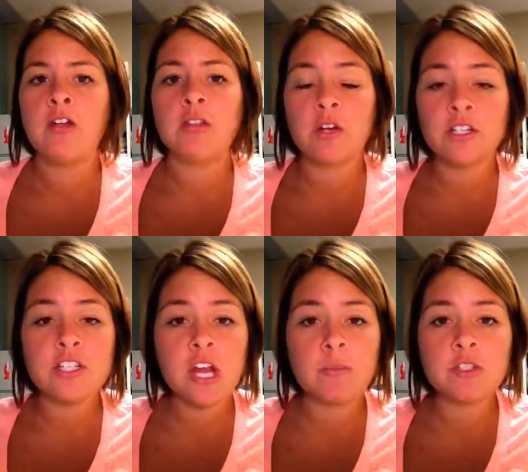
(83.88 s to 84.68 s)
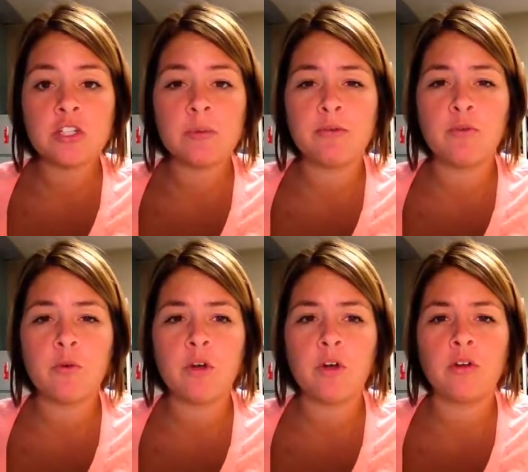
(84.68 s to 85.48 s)
learned geometry
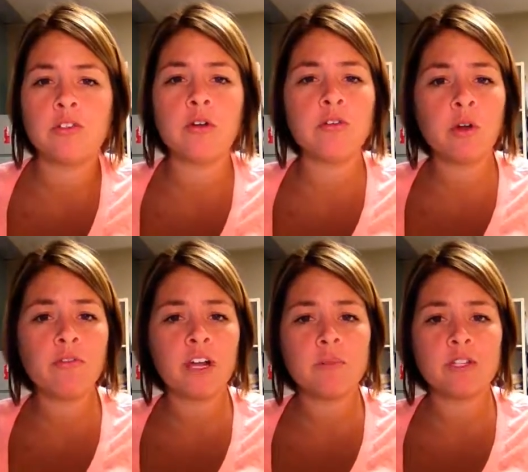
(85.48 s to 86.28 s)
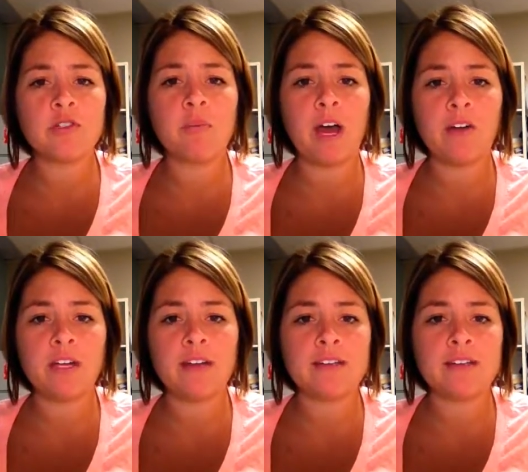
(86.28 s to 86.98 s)
before or don't know very much about it,